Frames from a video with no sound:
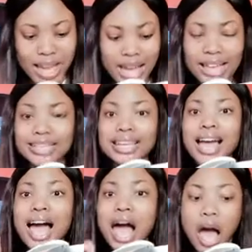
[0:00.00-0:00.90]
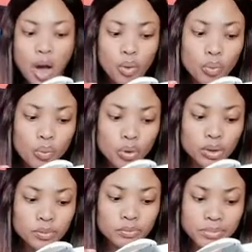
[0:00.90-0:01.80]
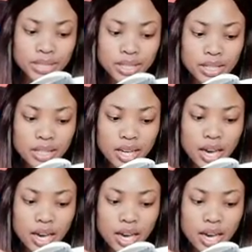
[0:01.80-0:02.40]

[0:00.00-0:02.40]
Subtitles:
and I will be